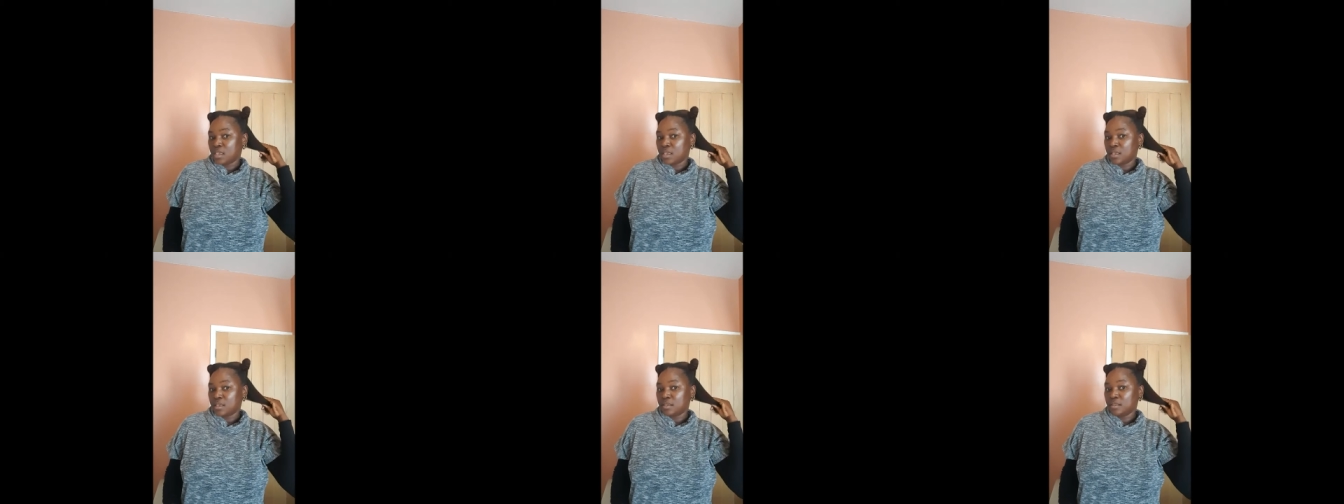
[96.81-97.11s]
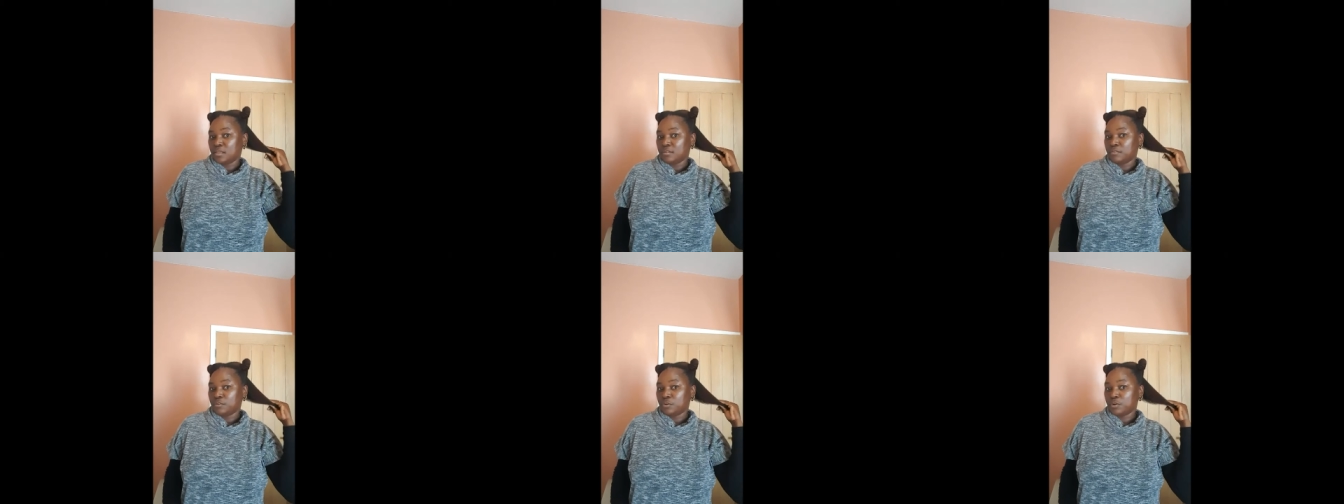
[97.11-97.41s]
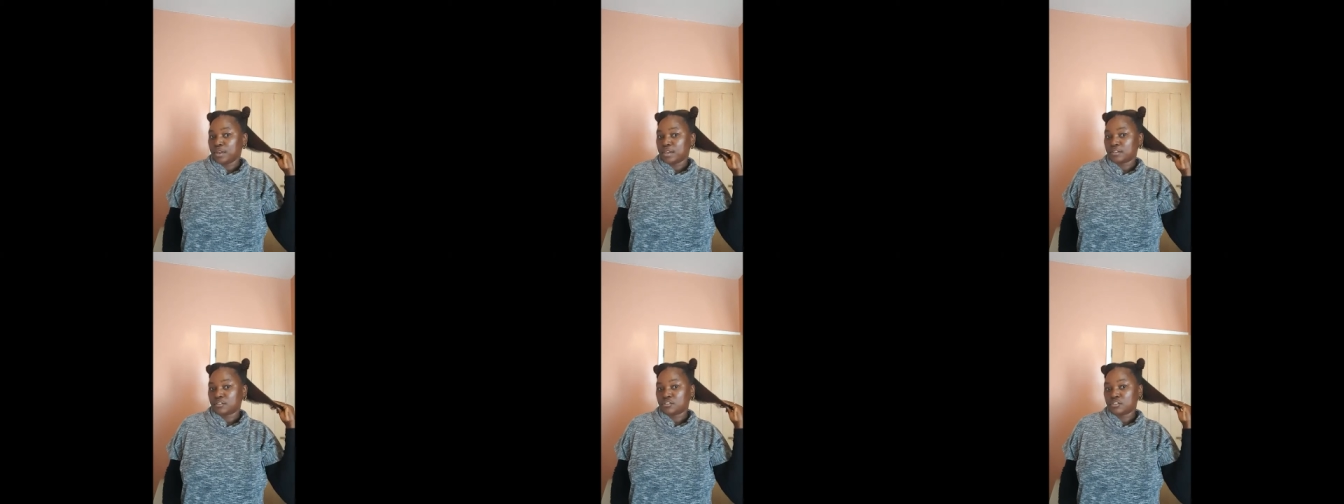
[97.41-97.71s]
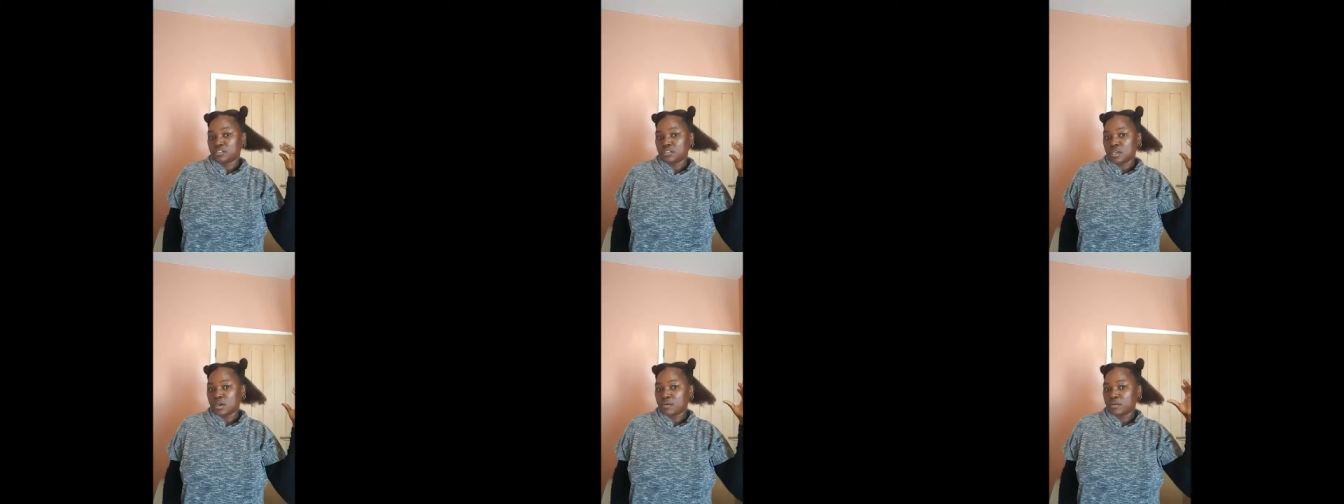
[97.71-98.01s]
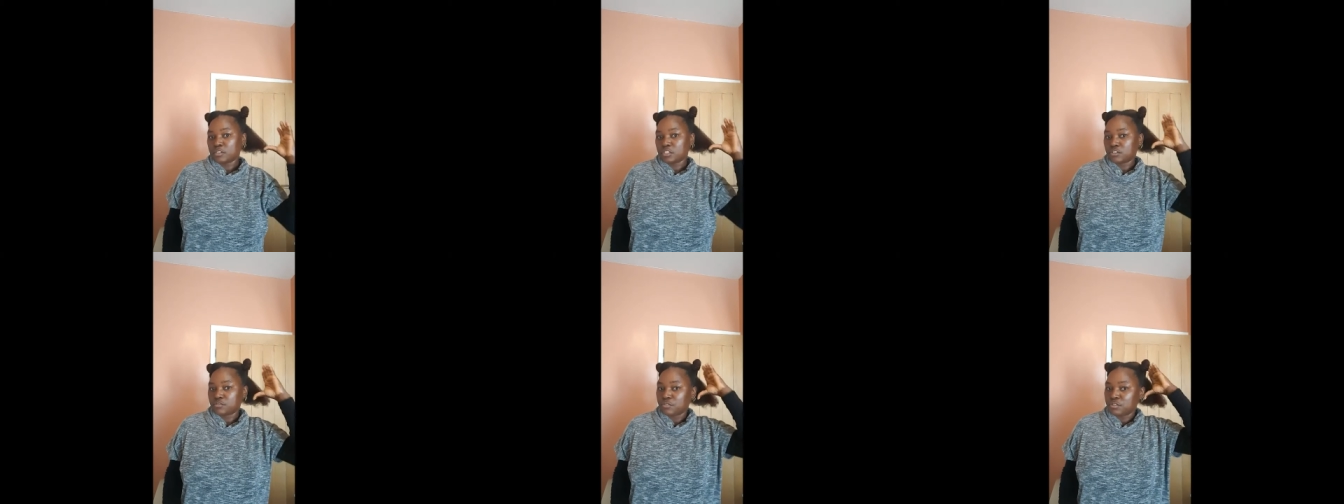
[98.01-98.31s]
uh, if you like to see how
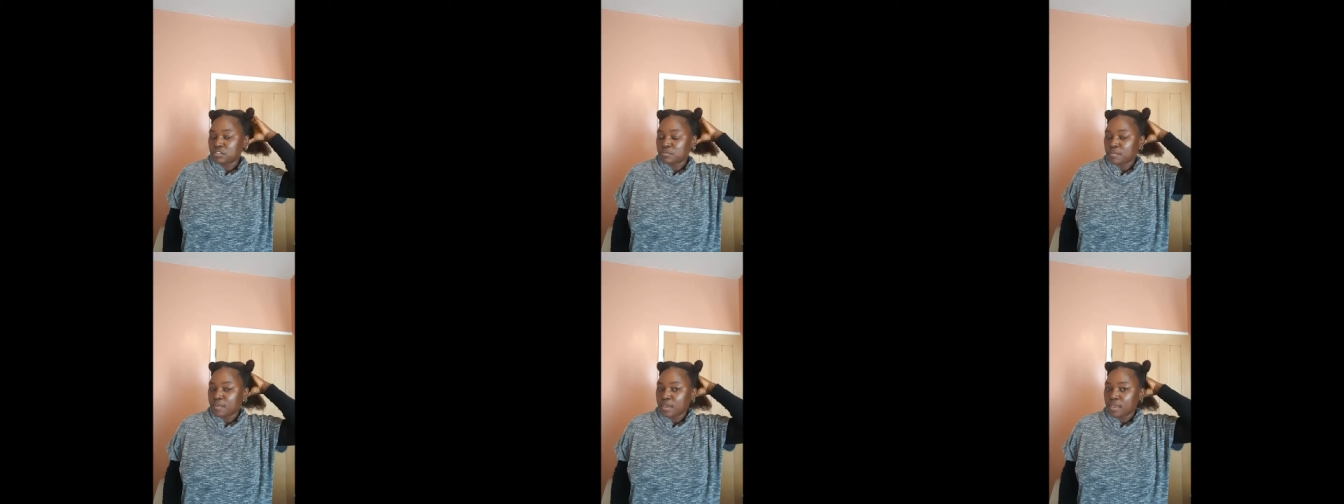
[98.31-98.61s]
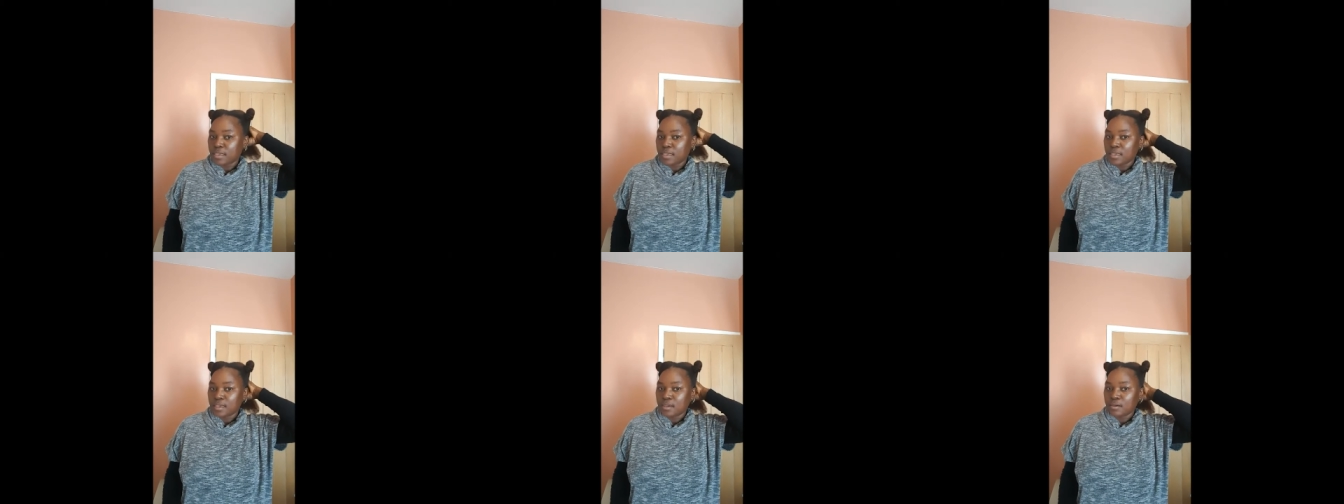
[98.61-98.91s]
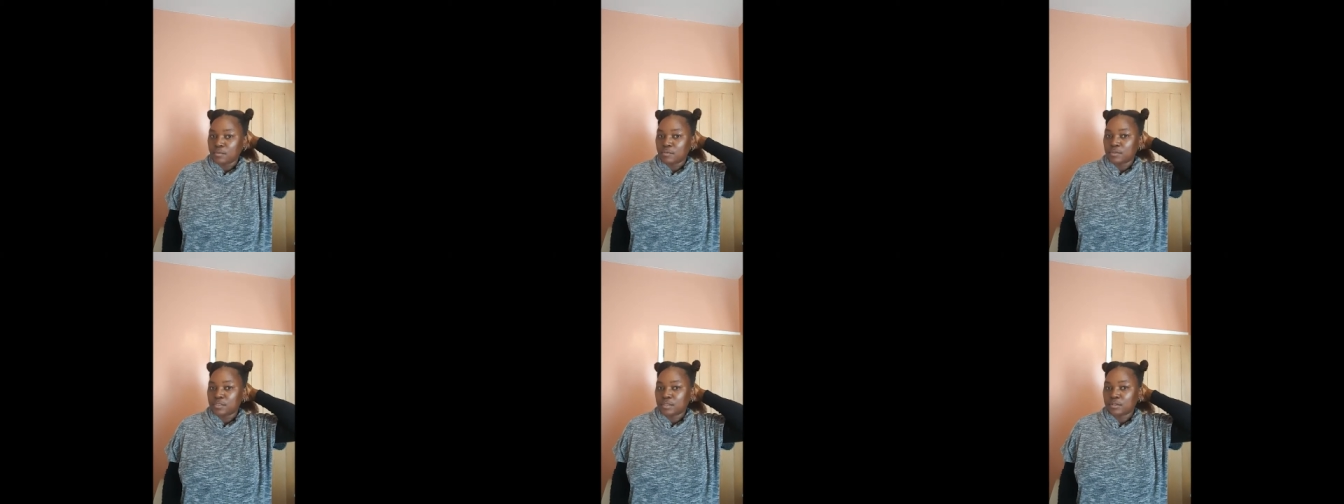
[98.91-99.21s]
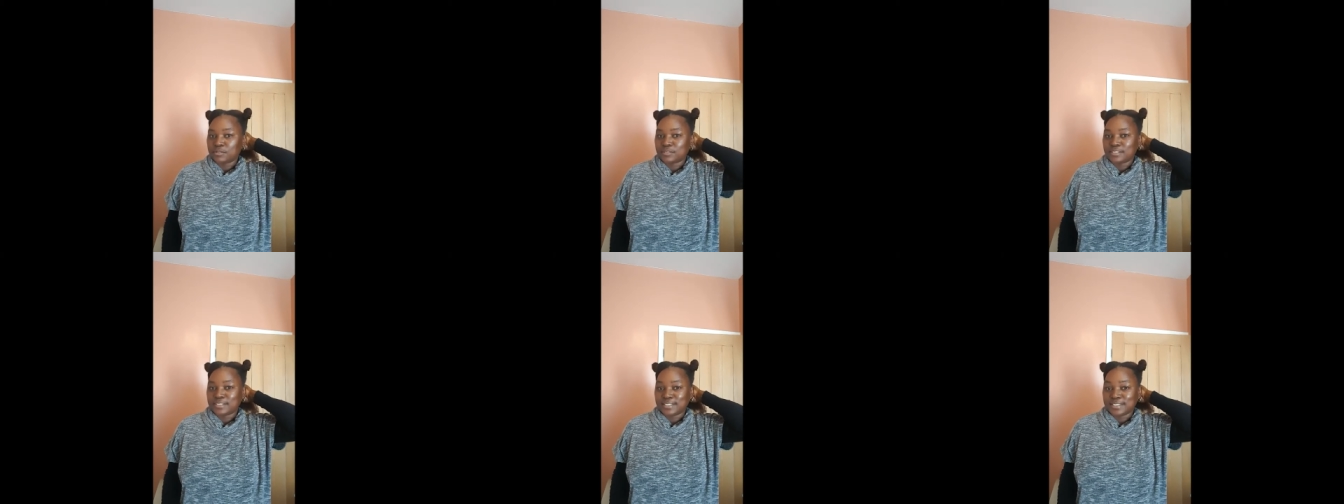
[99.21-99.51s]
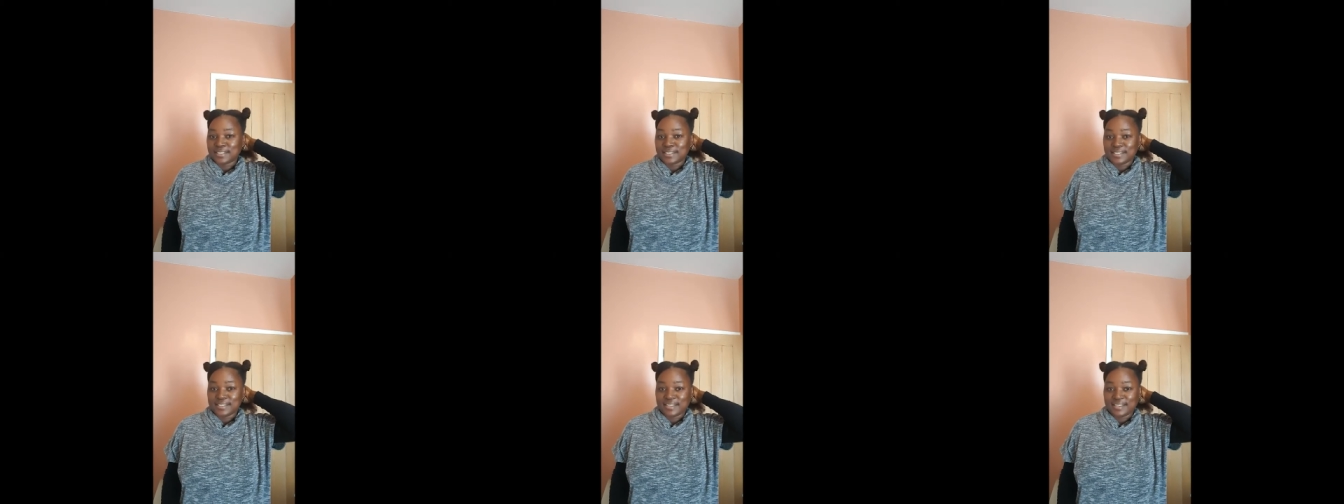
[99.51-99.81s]
I stretch my hair without
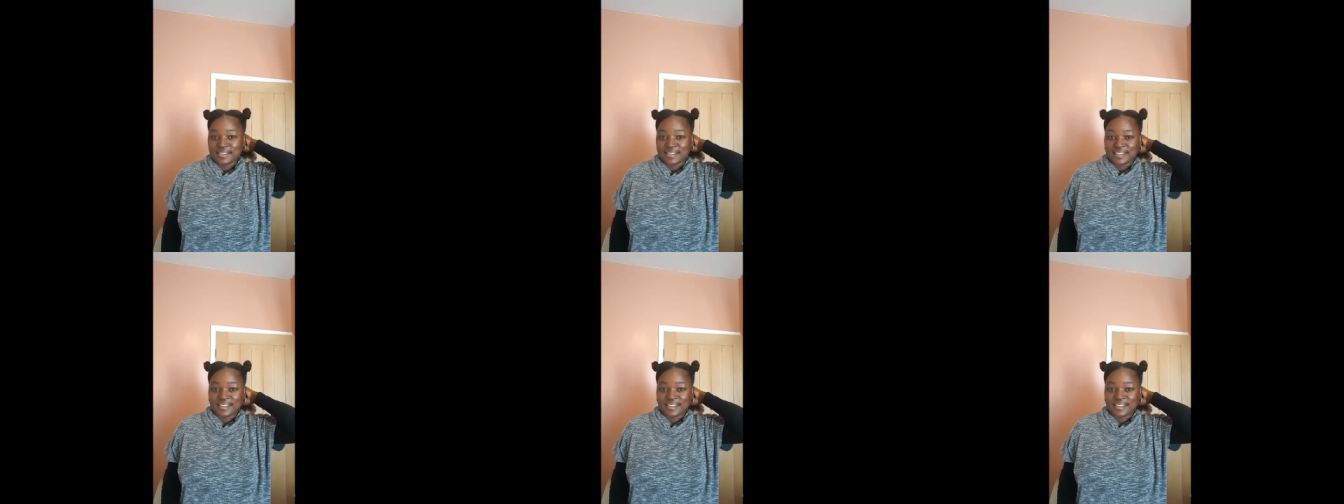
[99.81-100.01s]
heat,